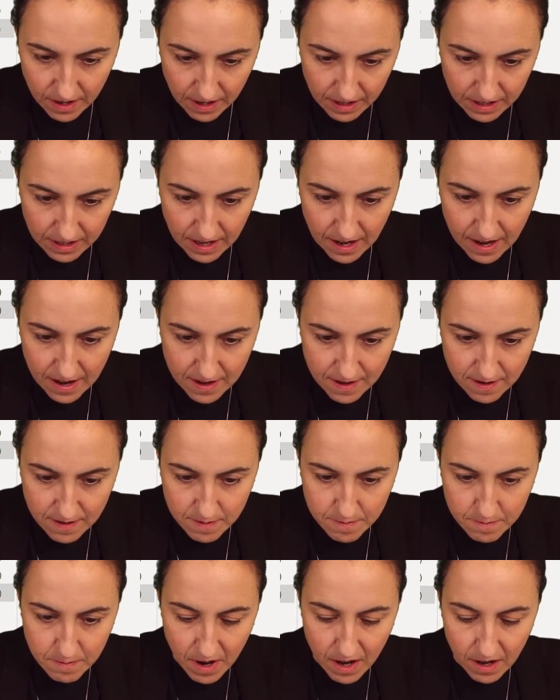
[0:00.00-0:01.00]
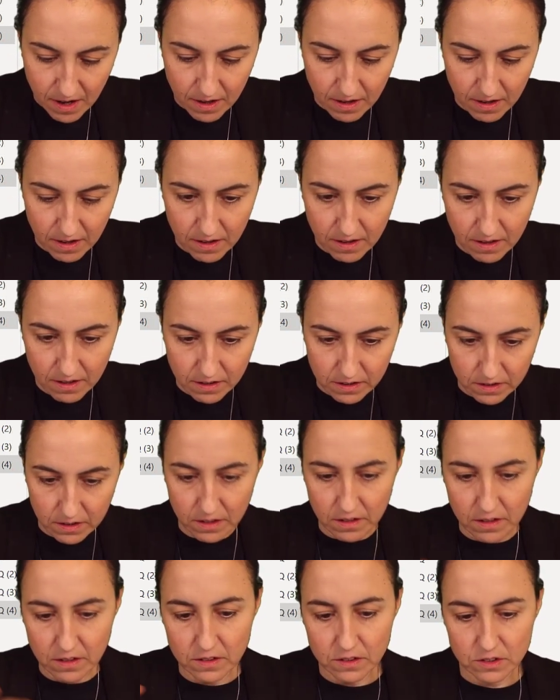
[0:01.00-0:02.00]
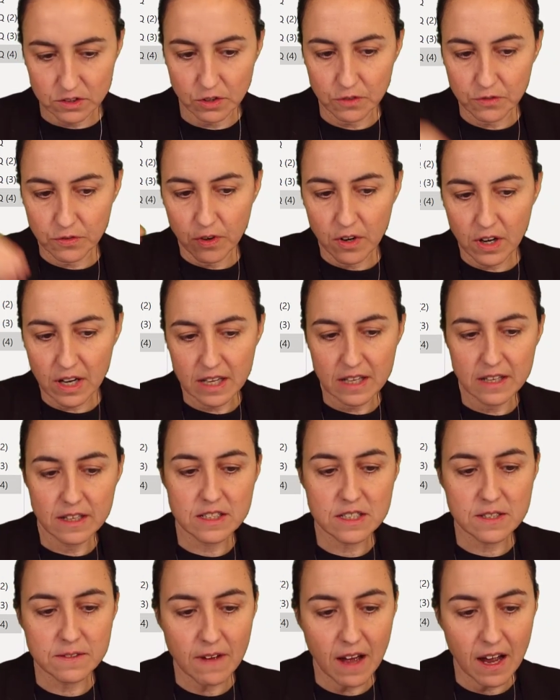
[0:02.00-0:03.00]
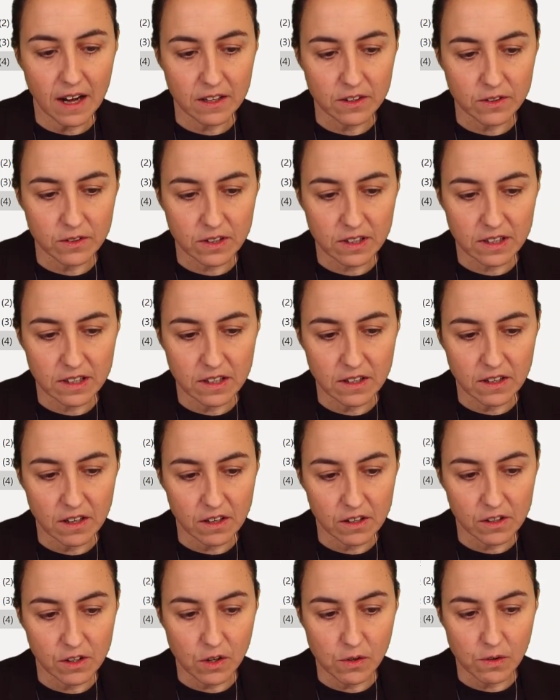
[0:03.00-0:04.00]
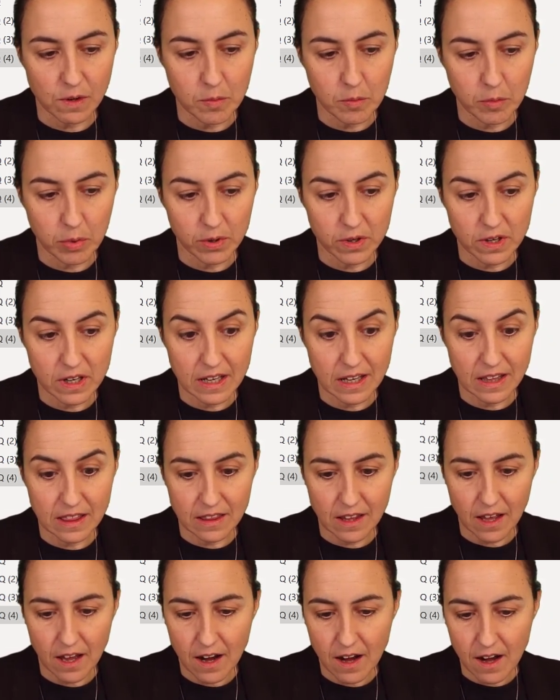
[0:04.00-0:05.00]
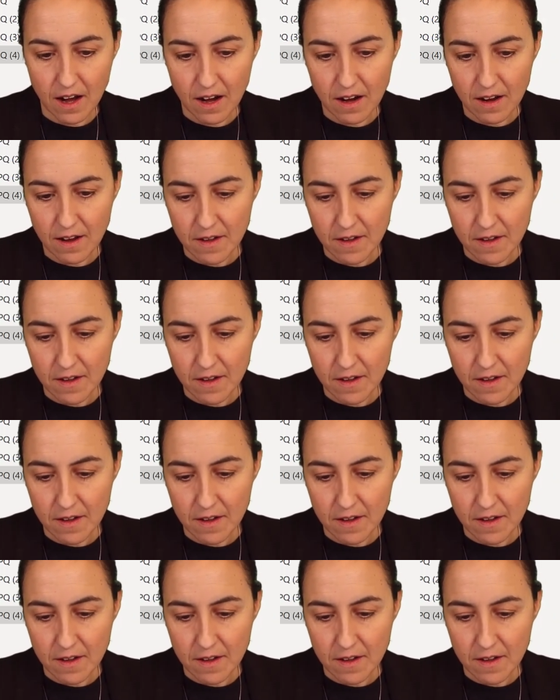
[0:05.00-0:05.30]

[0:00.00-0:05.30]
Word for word: name, so for each value here, go and put it in there.